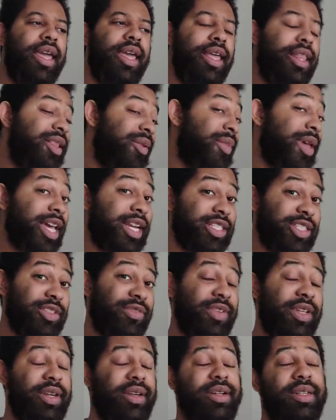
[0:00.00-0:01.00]
in the
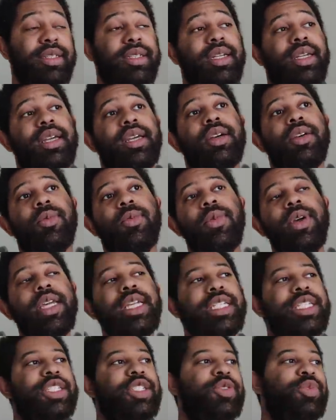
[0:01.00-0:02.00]
manosphere,
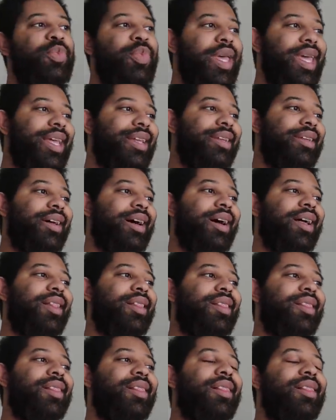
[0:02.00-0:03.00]
we spend a
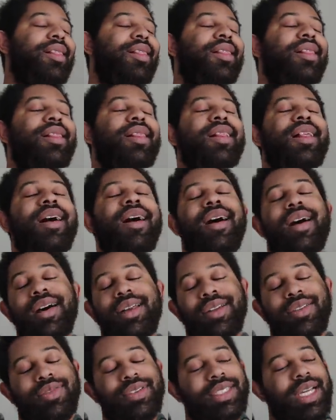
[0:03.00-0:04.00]

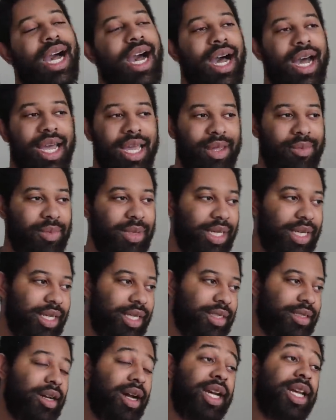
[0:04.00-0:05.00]
lot of time
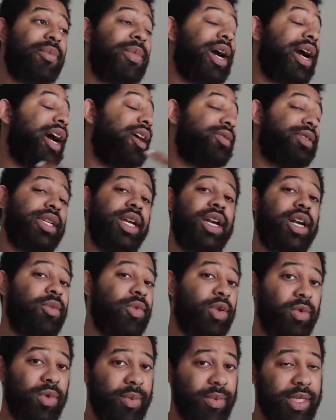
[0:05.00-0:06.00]
talking about how
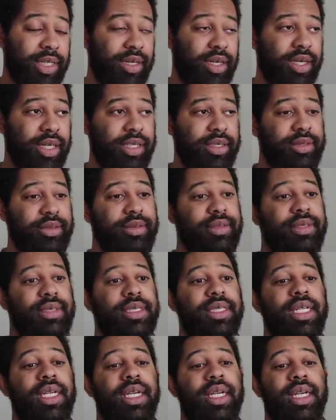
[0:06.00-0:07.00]
terrible women are.
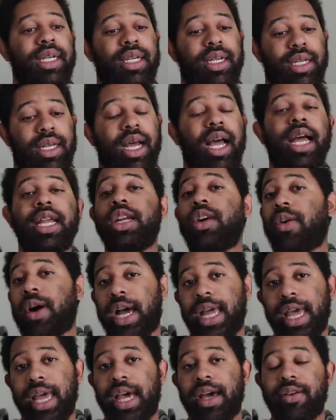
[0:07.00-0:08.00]
I know
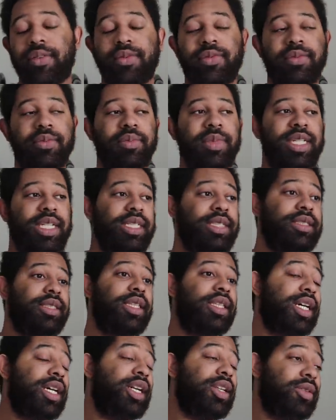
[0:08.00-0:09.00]
I have, because
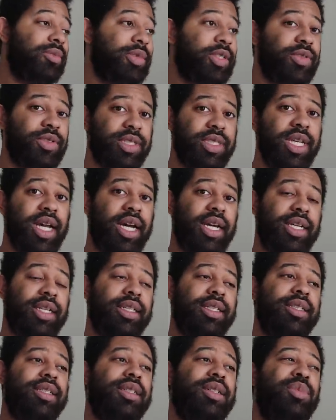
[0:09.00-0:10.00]
a lot of them do suck.
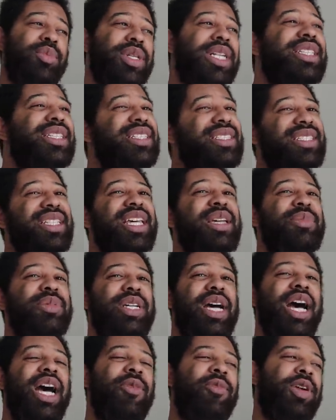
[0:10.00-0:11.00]
But at the same
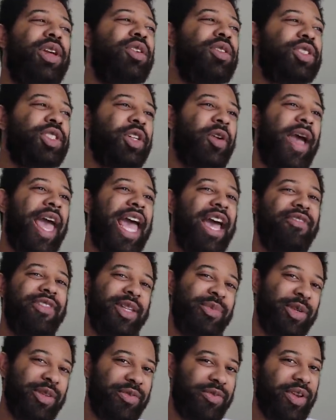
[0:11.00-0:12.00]
time, we also have
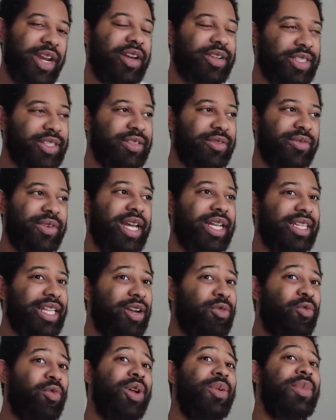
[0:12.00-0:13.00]
to be fair to the fact
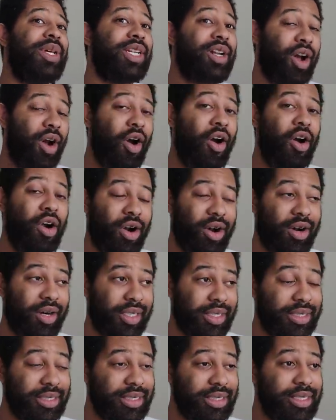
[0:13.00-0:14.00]
that women
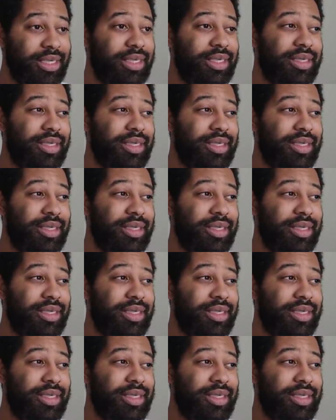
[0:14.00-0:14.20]
are,